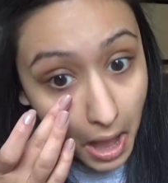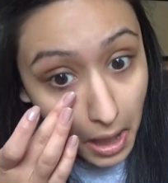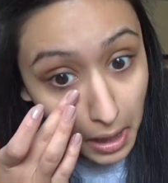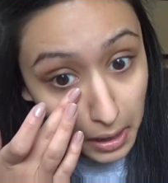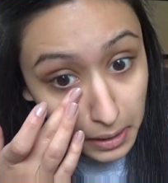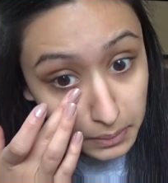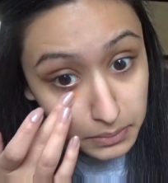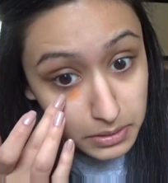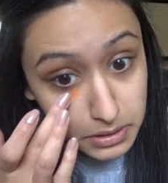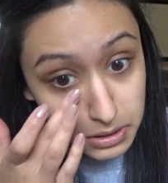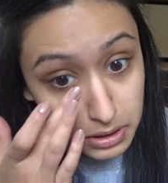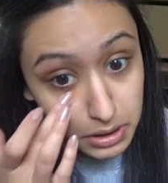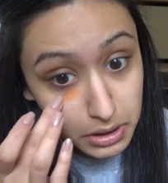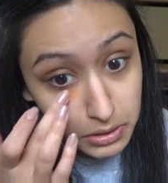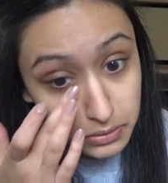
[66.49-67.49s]
and I'm just
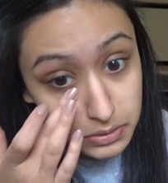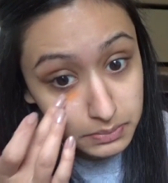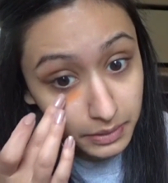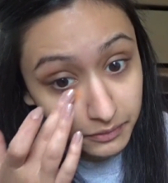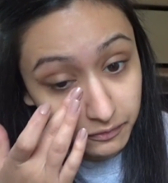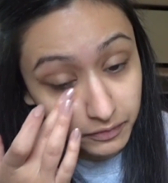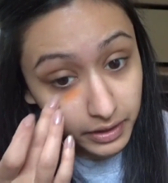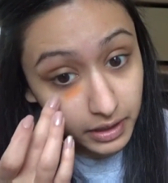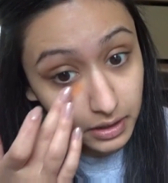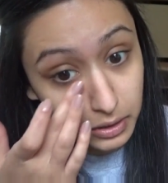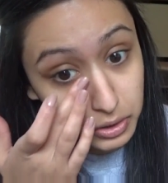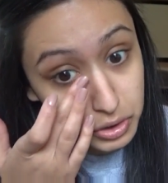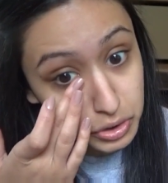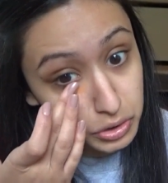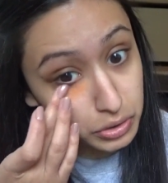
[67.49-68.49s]
going to use my finger
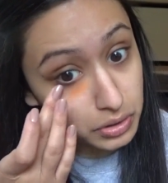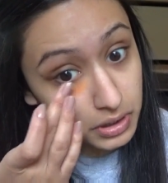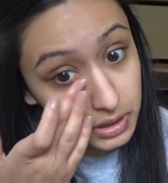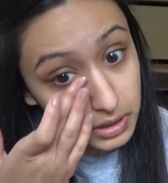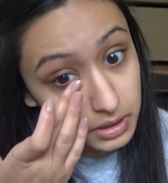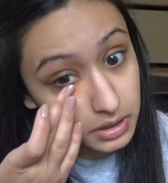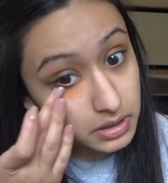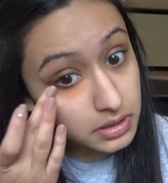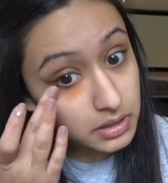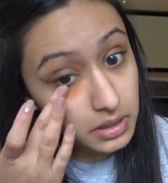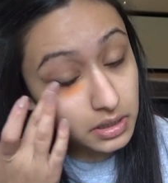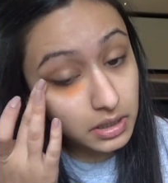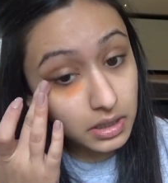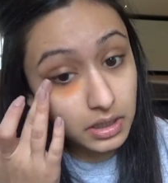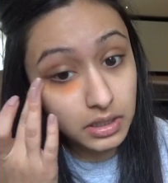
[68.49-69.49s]
to do this
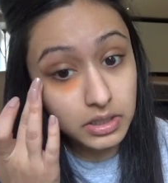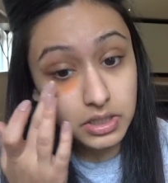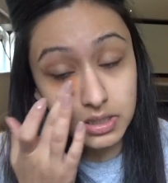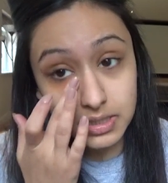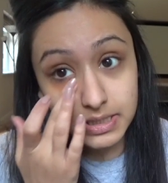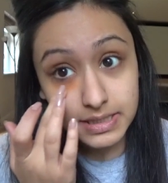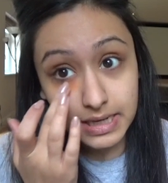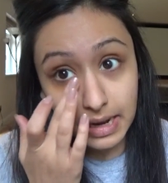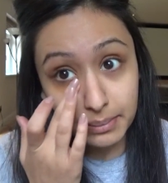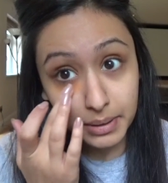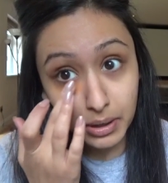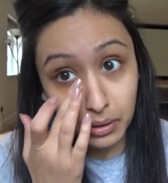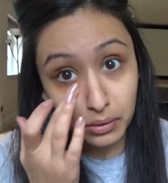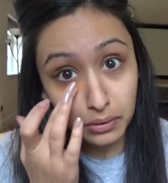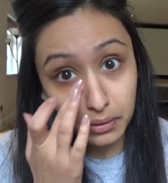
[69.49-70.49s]
and just dab
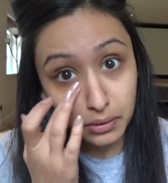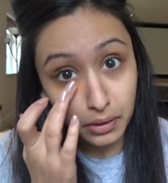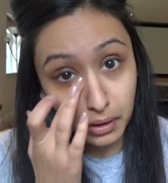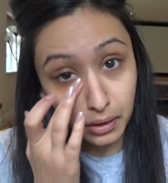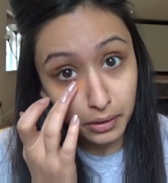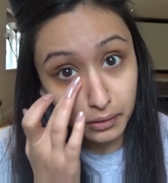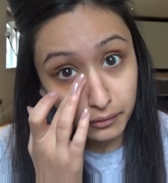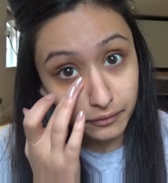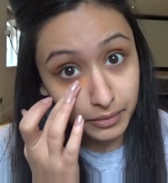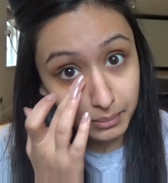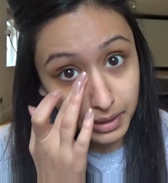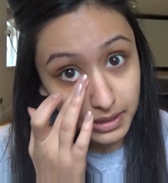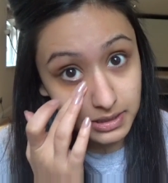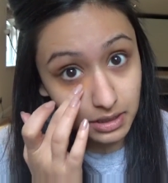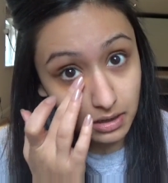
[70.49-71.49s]
it on over
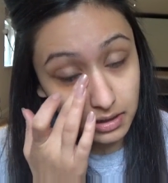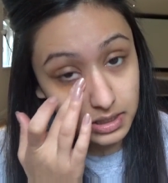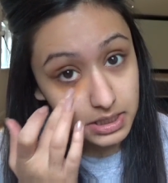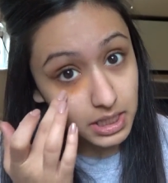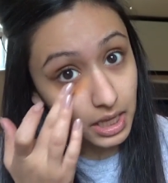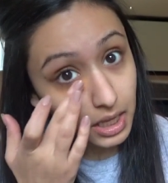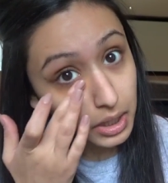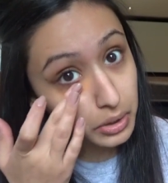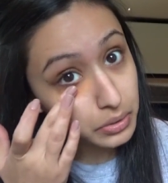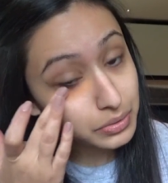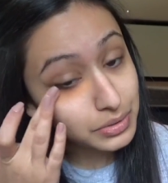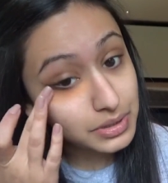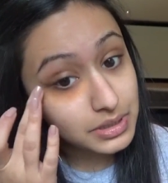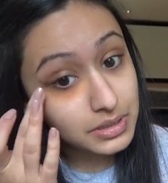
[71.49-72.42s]
my dark circles.